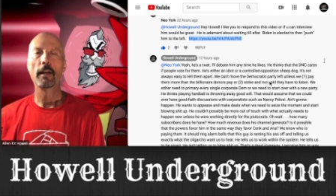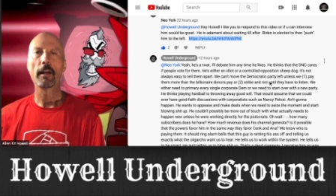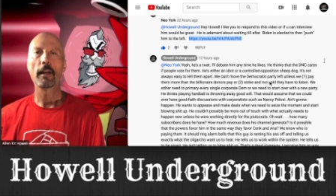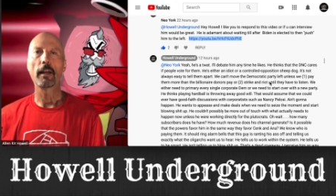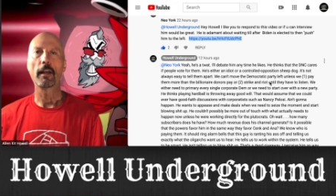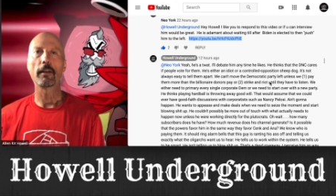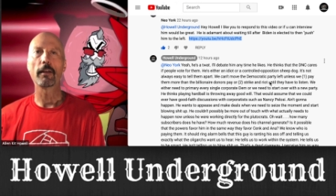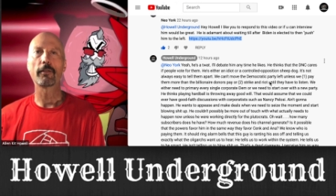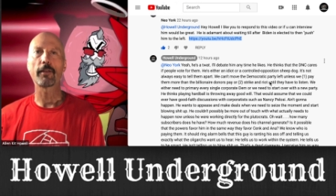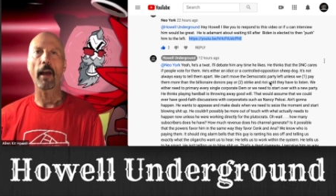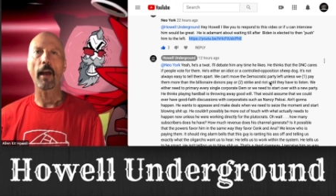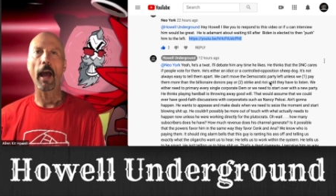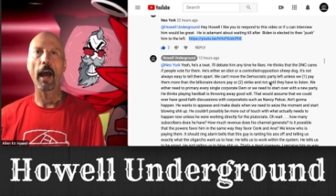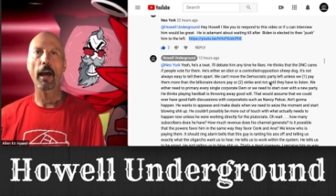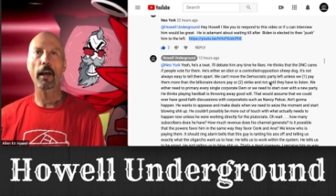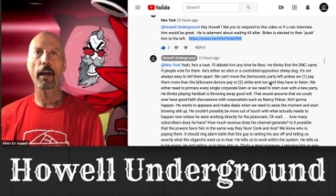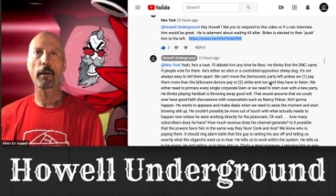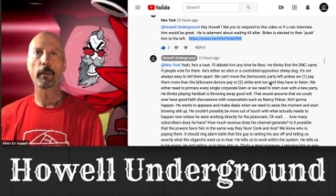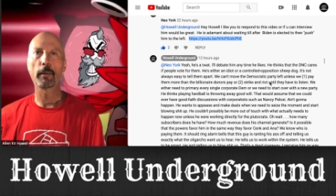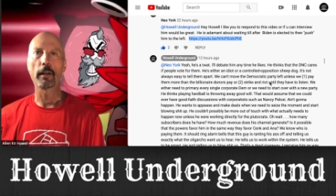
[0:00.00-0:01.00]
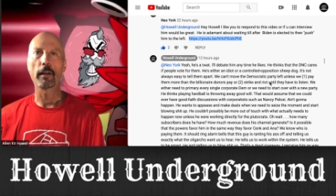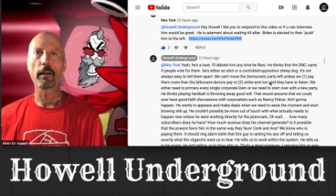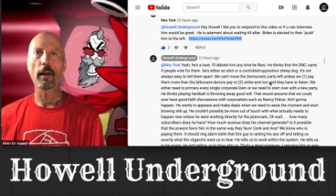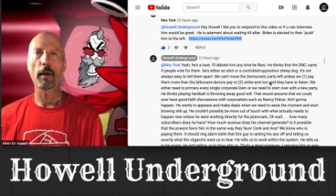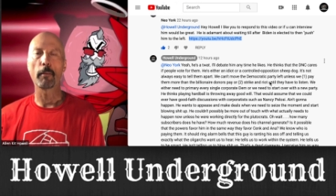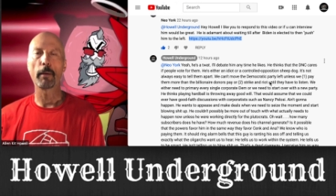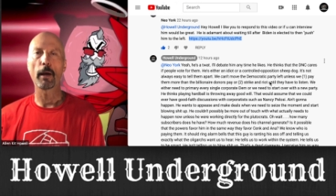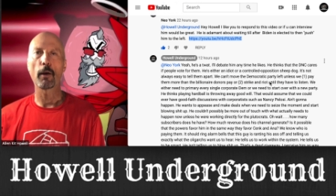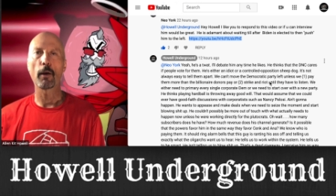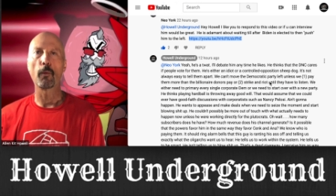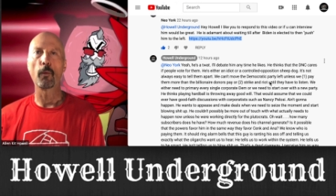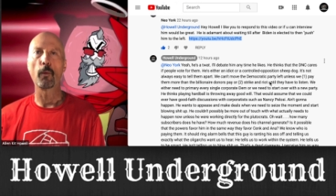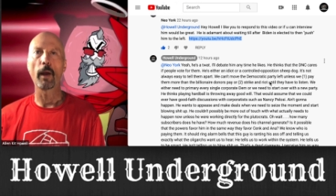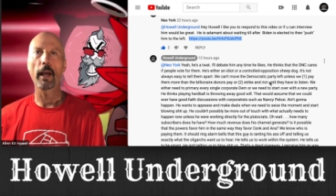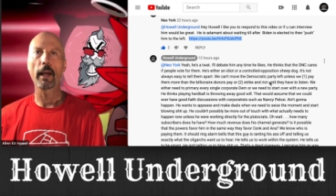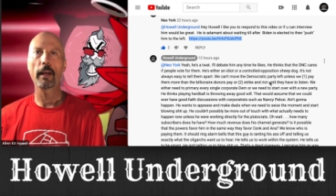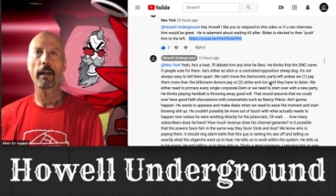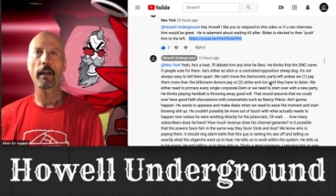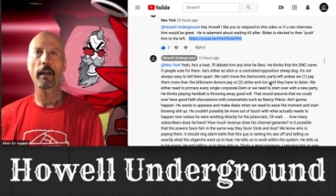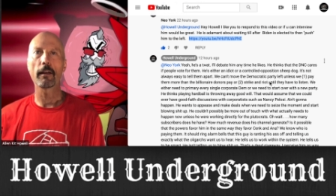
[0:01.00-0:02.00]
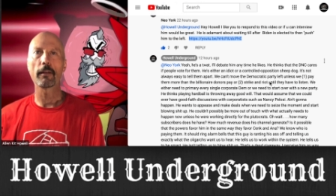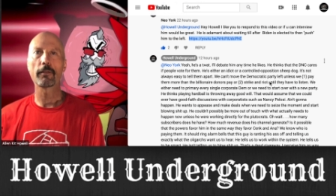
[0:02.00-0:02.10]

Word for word: He is adamant about waiting